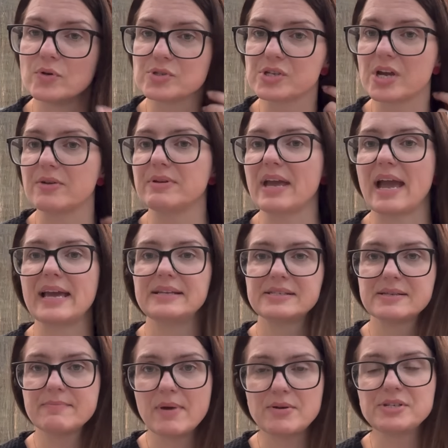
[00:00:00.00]
So yeah, it's
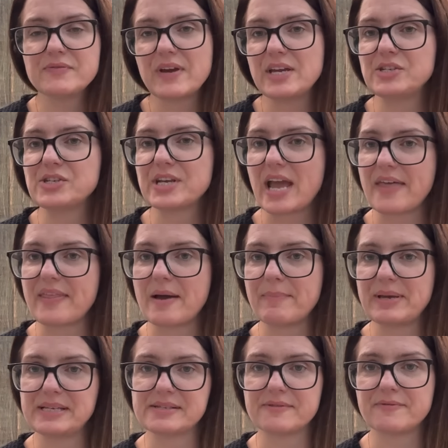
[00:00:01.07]
to motivate you to get that
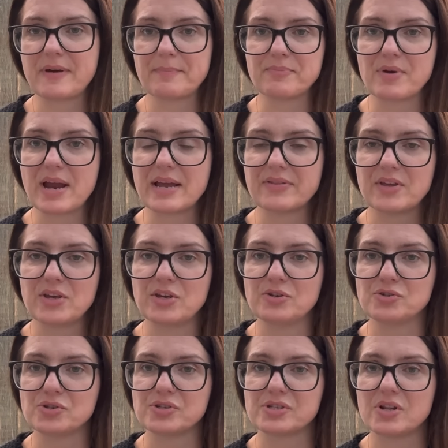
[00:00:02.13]
piece of fabric that you
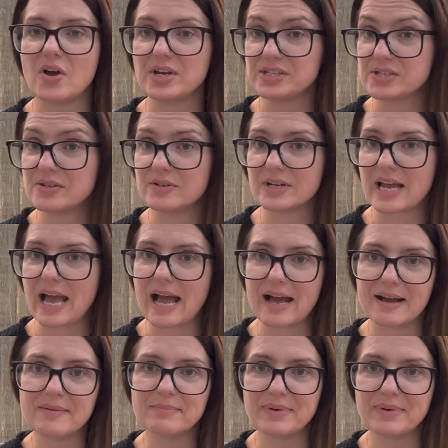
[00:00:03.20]
just like to look at